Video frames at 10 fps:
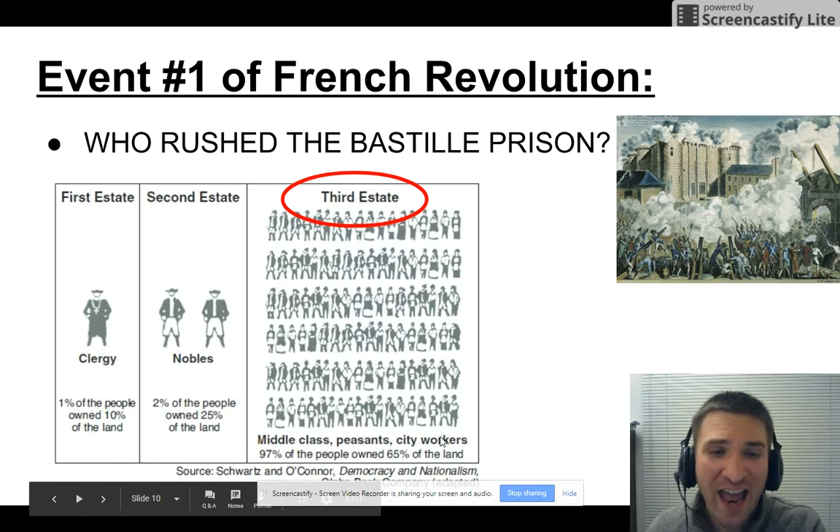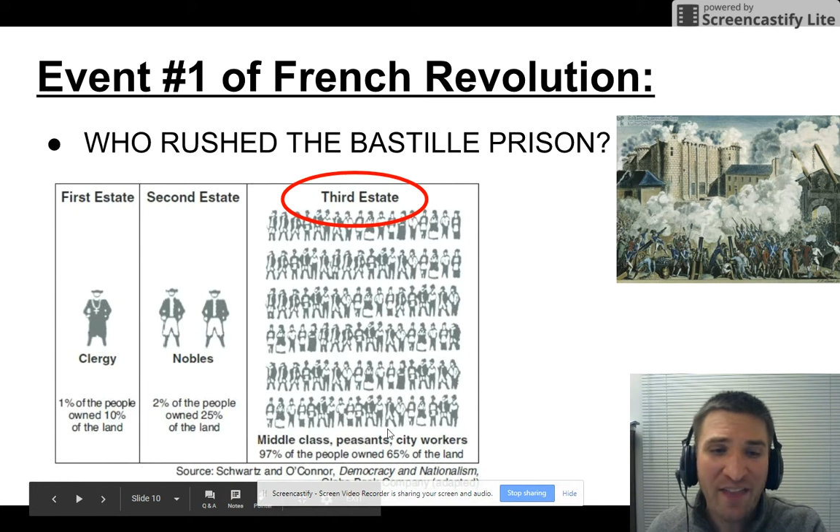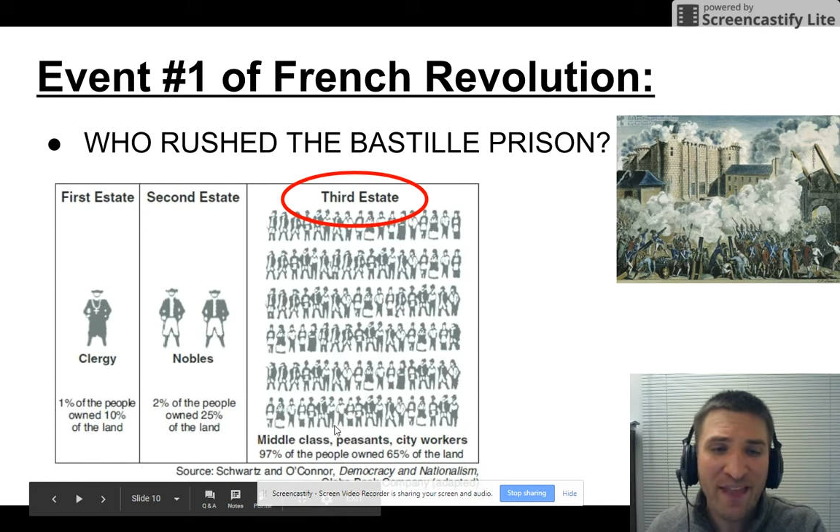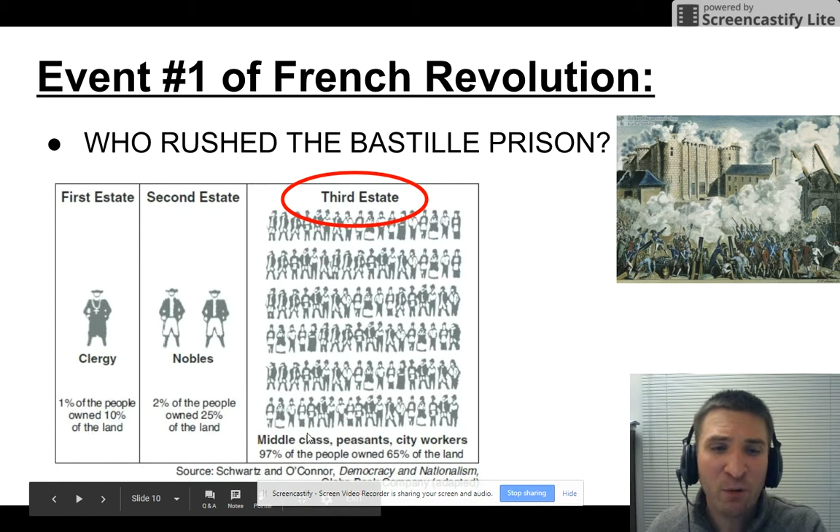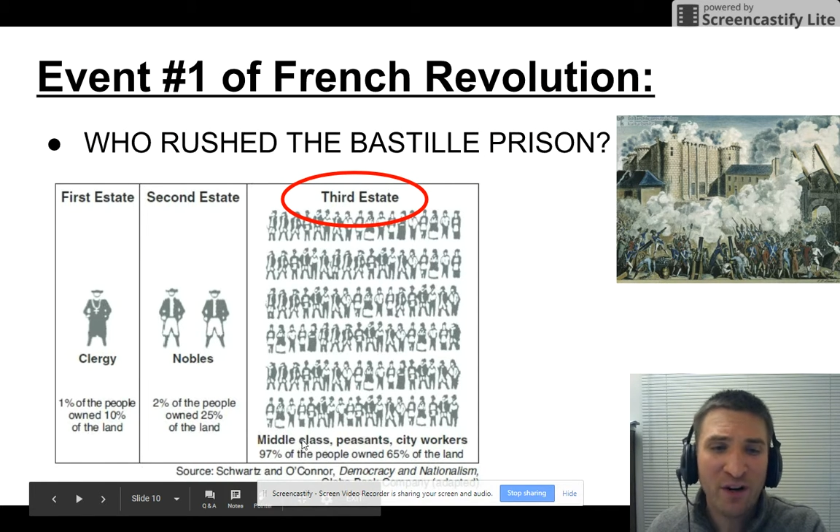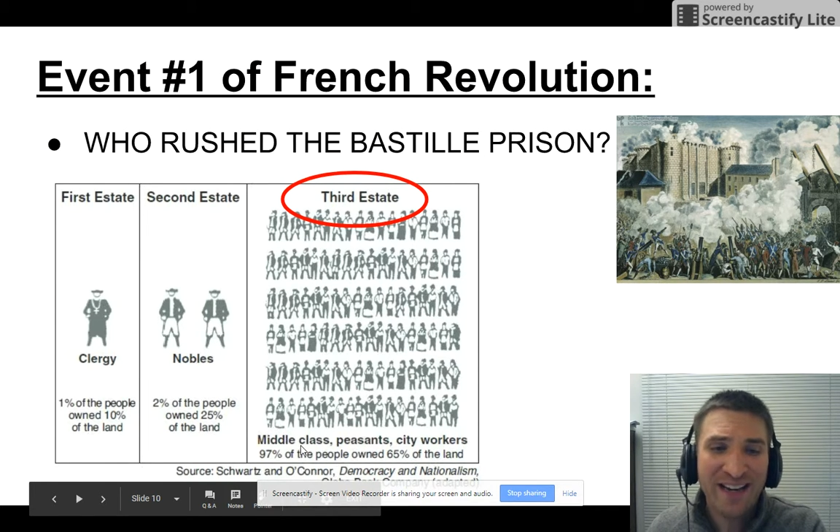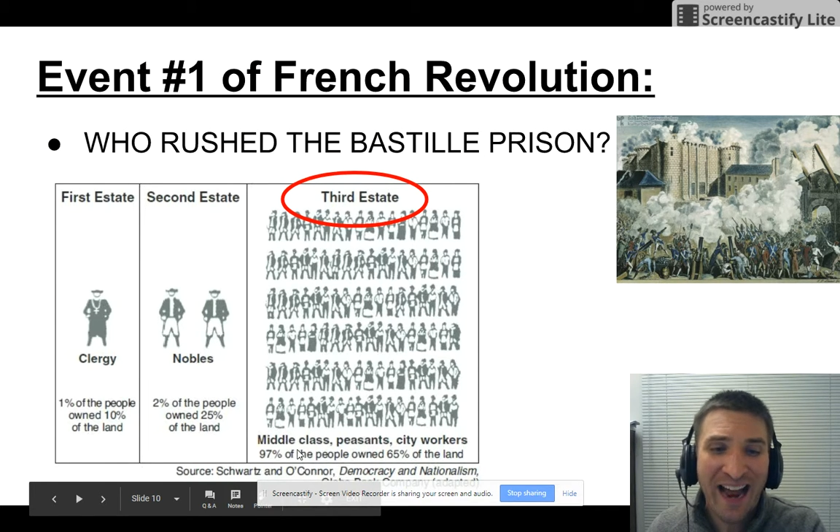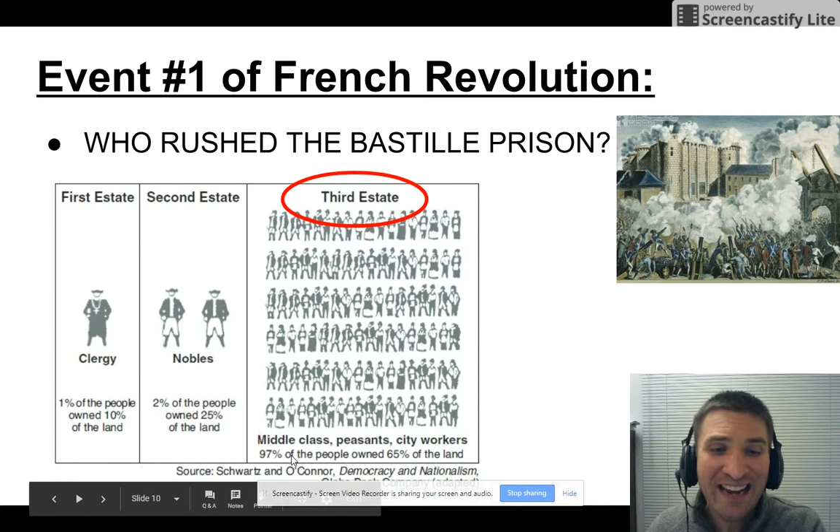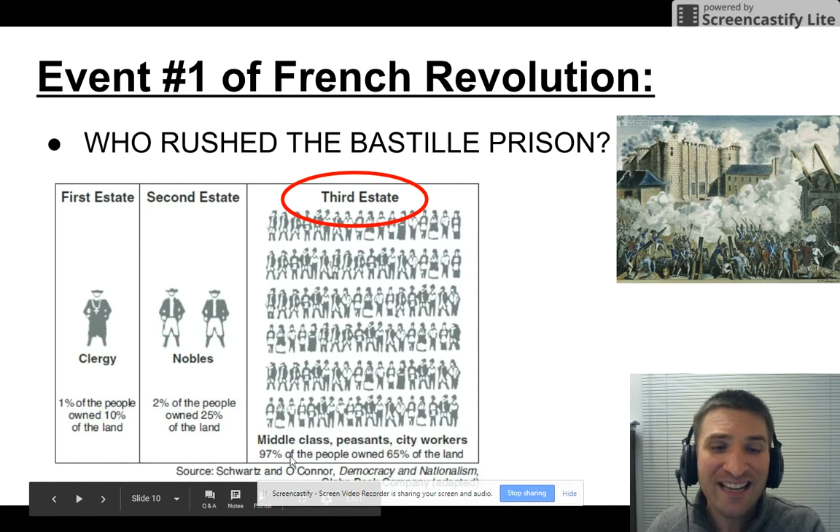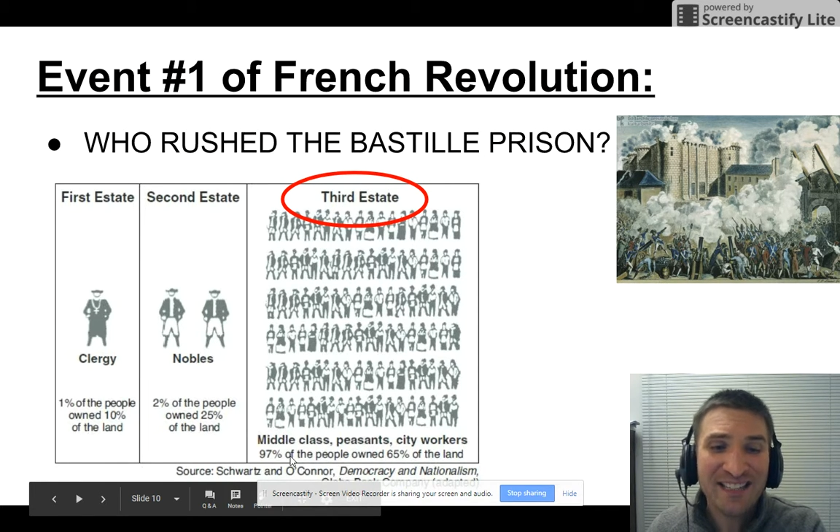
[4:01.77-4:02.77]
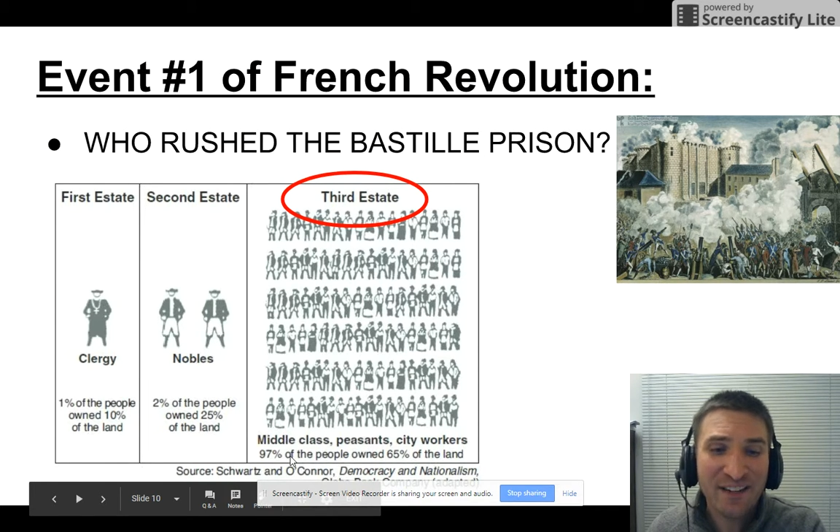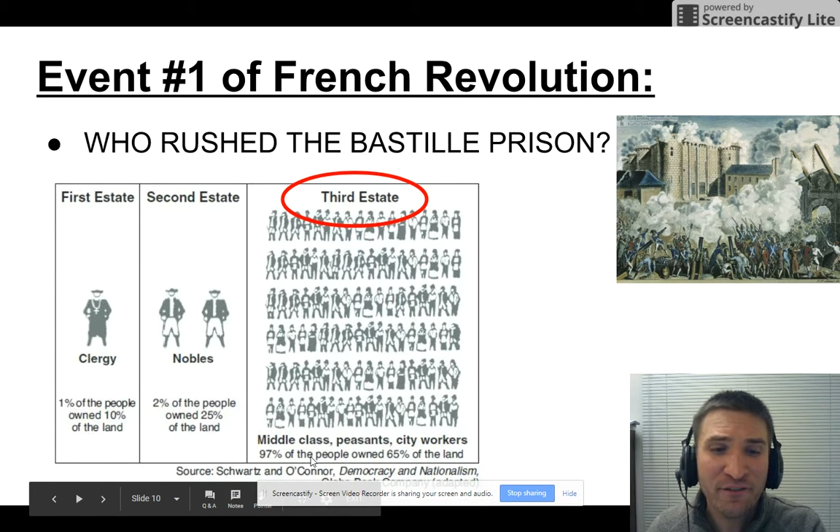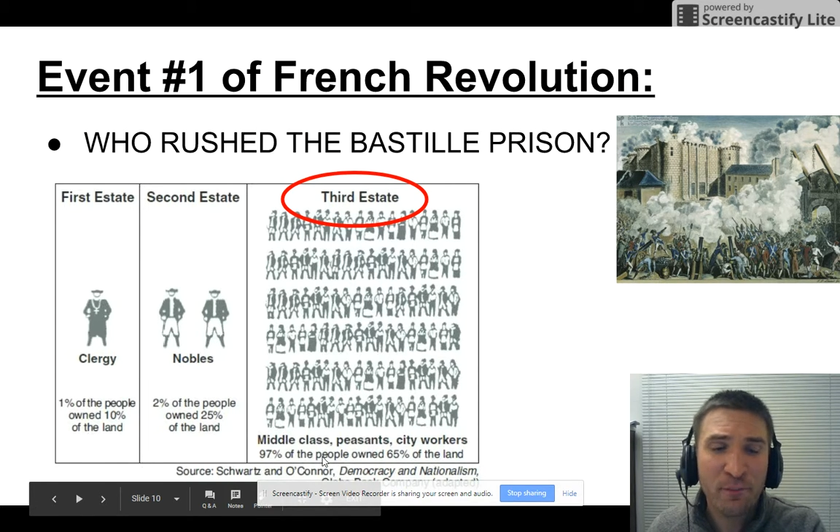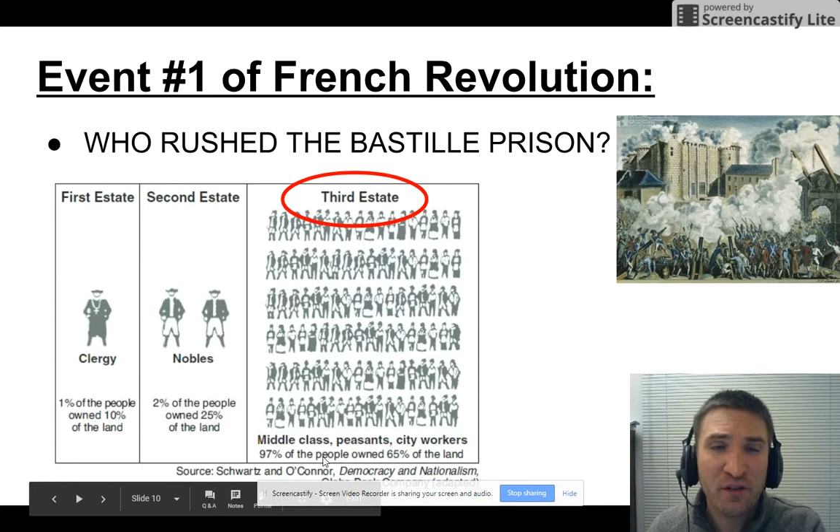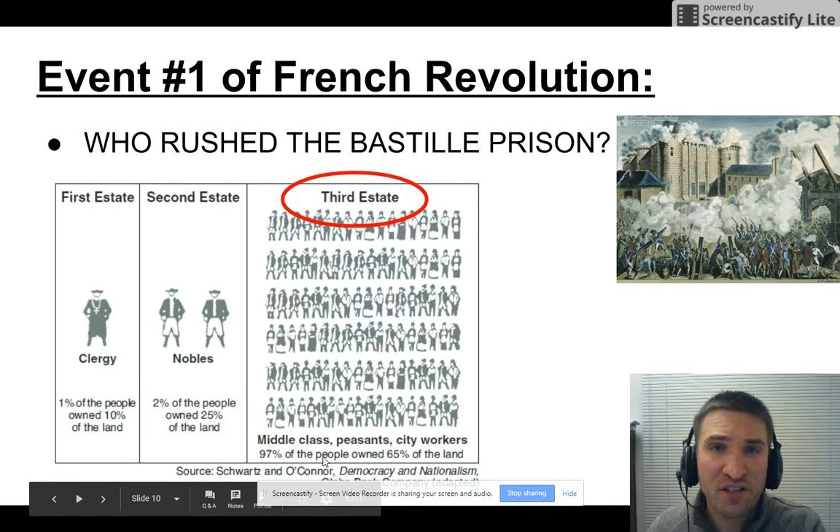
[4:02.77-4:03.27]
and they were
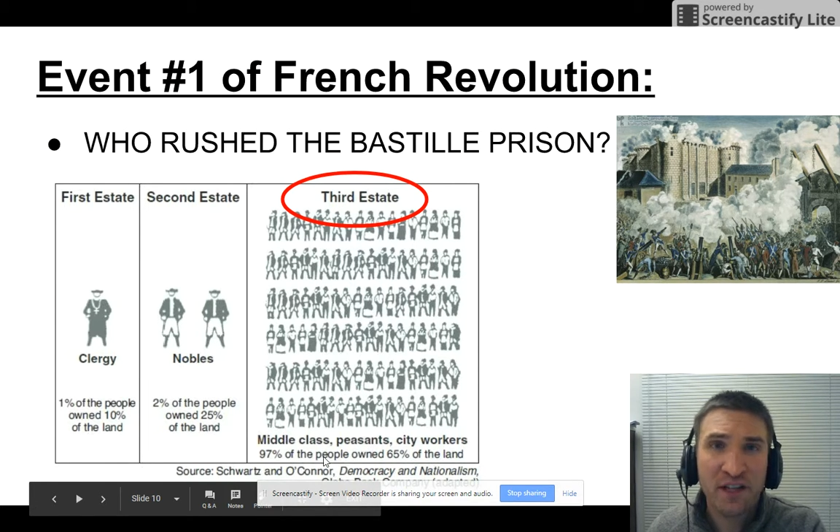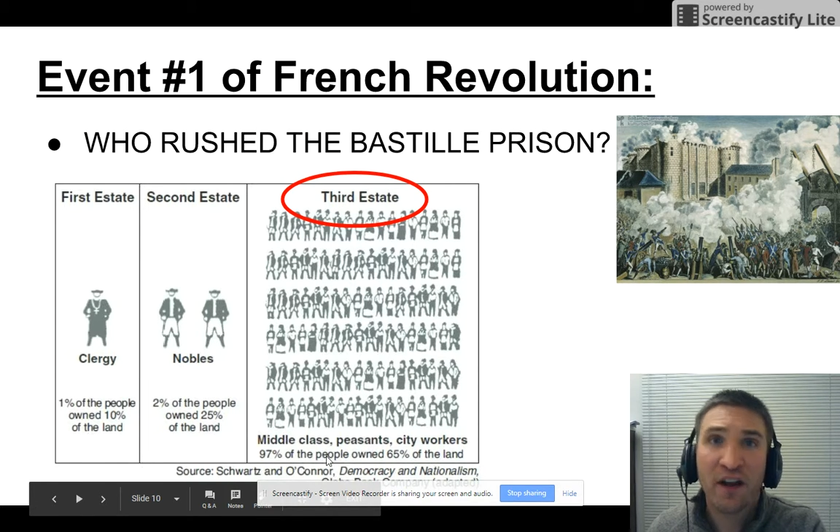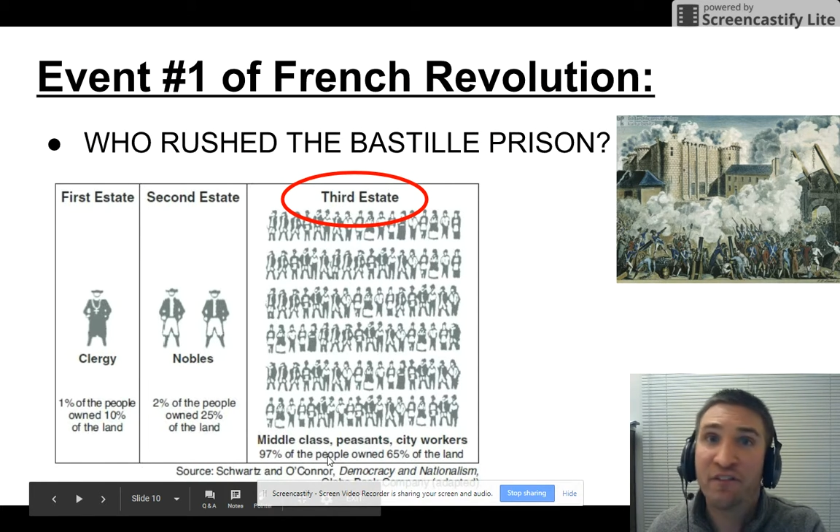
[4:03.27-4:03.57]
97%